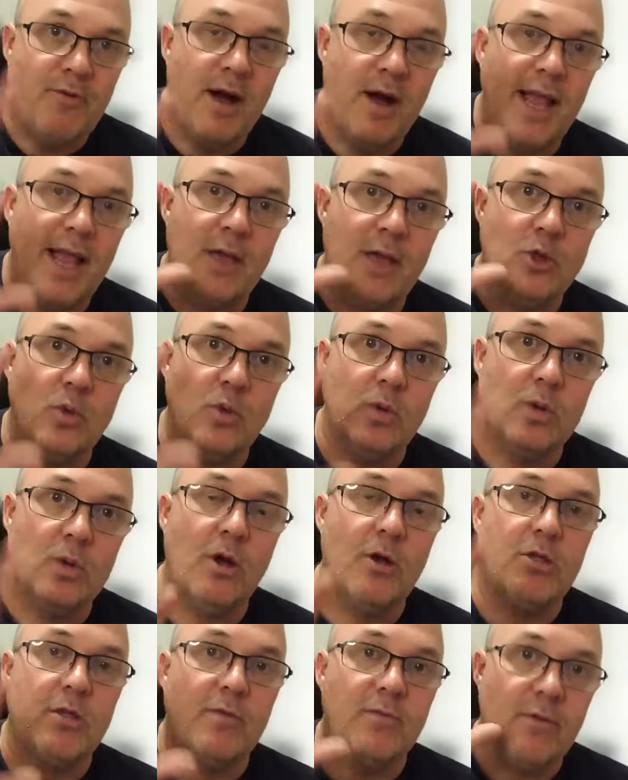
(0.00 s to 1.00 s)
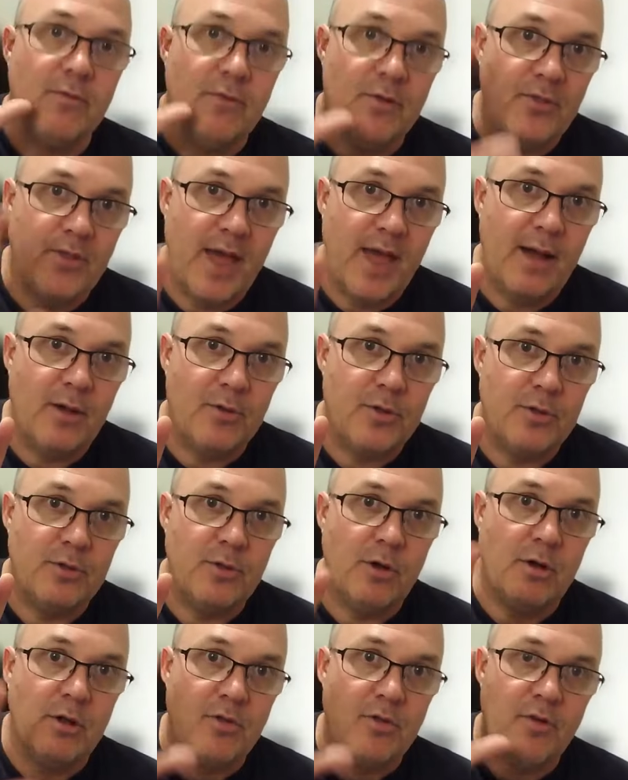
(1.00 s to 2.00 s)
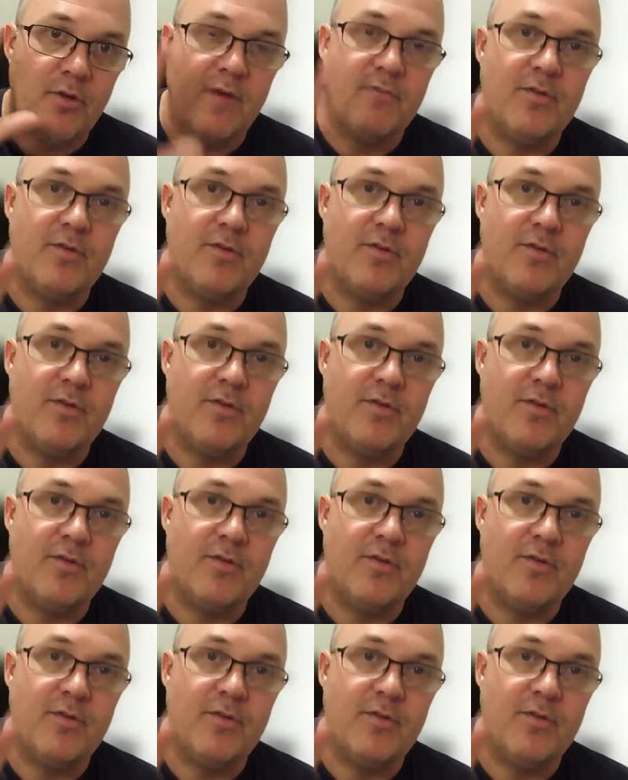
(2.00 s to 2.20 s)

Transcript: financial loss of over $1,000 for